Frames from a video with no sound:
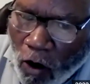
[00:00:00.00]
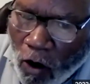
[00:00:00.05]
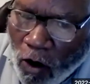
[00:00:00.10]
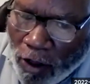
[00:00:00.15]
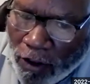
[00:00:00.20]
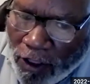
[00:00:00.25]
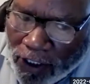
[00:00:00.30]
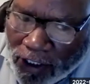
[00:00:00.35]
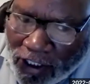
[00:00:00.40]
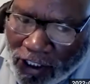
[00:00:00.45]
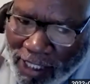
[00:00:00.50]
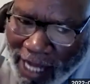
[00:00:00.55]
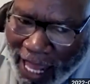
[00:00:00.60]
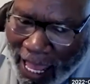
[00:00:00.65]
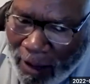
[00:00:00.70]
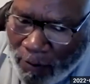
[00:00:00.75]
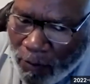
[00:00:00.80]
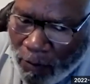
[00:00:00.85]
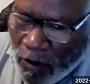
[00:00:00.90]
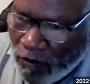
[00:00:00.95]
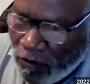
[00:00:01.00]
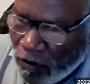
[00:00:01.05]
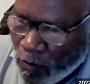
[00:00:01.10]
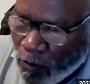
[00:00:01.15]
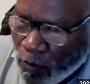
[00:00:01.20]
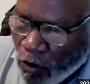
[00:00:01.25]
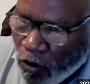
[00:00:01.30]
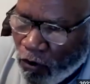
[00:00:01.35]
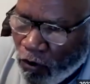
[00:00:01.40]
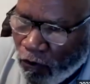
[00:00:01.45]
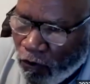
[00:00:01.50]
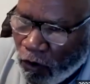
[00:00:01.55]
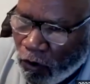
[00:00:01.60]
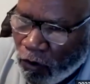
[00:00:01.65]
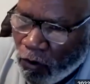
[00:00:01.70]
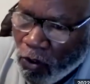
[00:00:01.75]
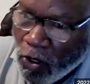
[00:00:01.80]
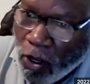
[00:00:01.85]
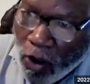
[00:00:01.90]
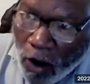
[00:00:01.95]
are the stamp of
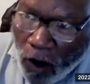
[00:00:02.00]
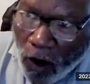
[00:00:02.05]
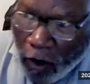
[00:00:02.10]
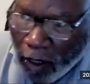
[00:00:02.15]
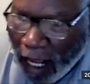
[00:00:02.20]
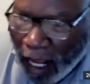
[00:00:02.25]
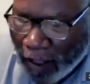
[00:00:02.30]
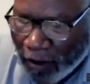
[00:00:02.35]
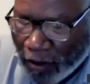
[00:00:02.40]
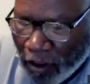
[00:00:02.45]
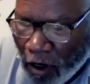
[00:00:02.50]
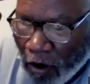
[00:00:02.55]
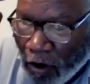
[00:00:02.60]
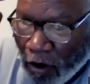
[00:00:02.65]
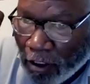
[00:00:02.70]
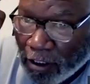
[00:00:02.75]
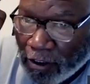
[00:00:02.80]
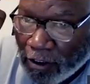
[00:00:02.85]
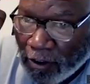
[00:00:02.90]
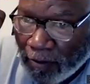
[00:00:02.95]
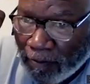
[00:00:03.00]
approval on our thoughts.